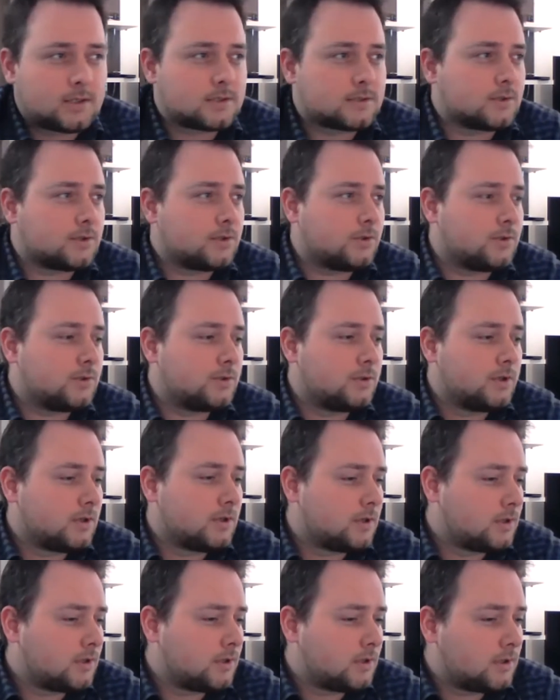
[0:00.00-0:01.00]
So
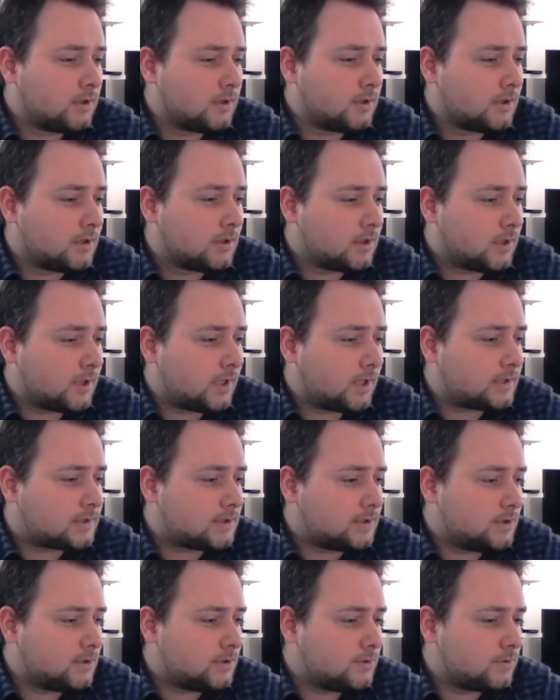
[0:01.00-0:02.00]

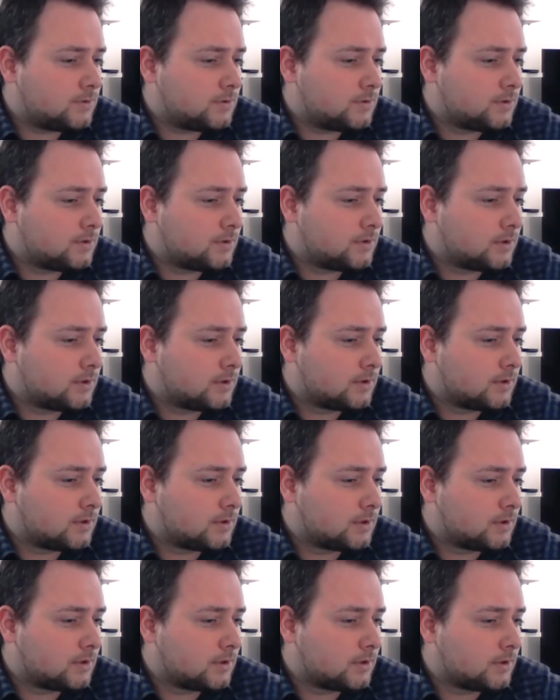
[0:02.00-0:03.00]
as you
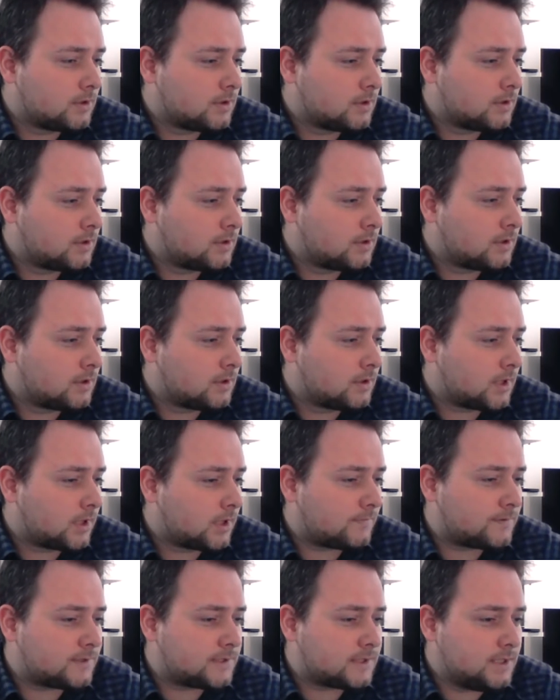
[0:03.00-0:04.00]

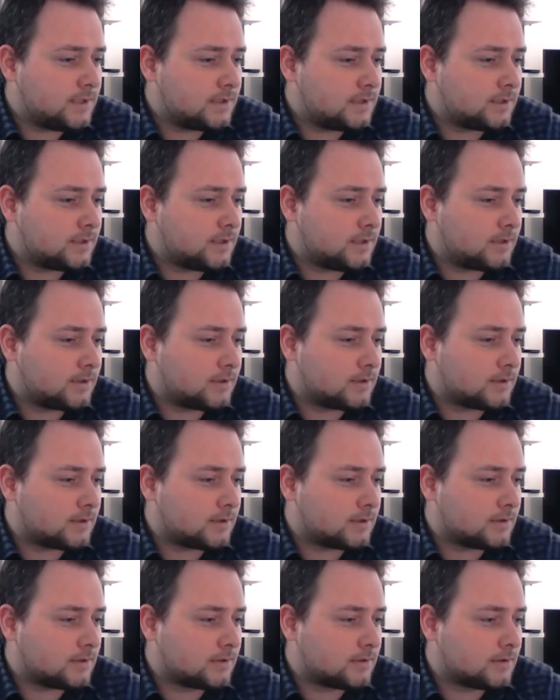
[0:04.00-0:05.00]
have seen in
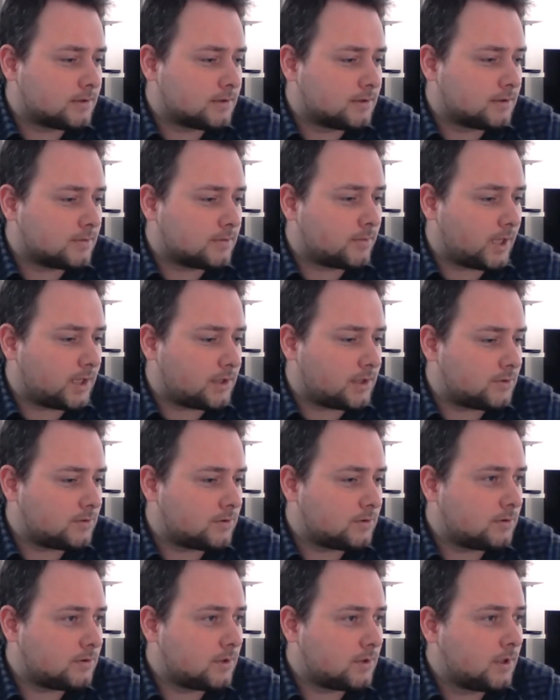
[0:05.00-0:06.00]
the
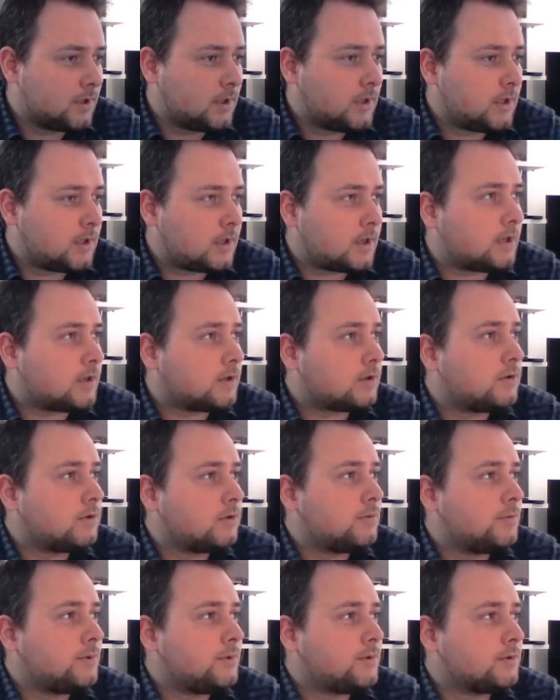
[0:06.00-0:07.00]
manual, I
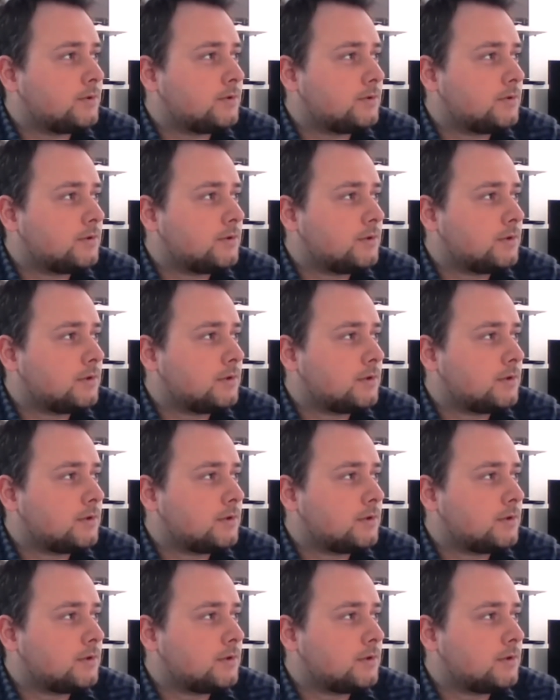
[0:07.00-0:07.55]
hope you